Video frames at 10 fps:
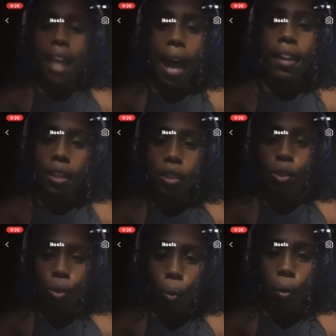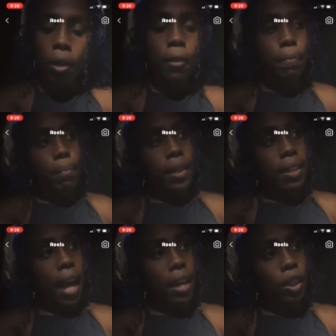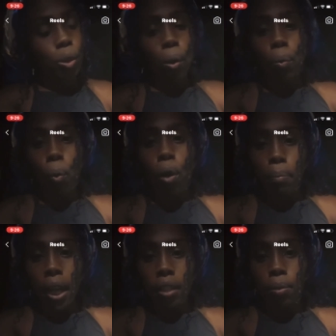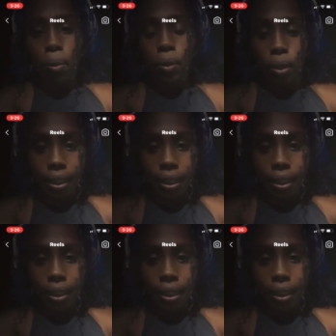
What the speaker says: That is your war manual